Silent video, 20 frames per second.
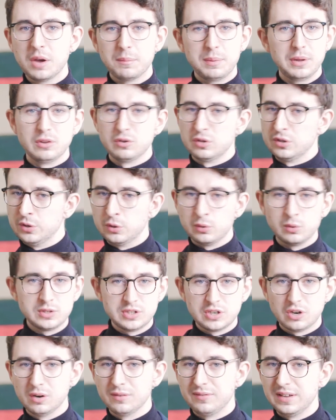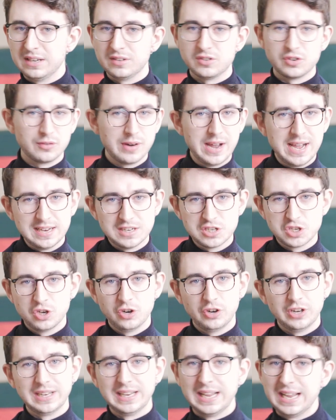but there's no sort of
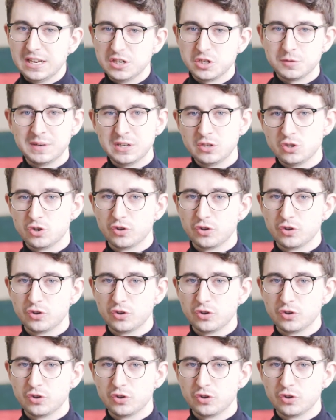interaction or engagement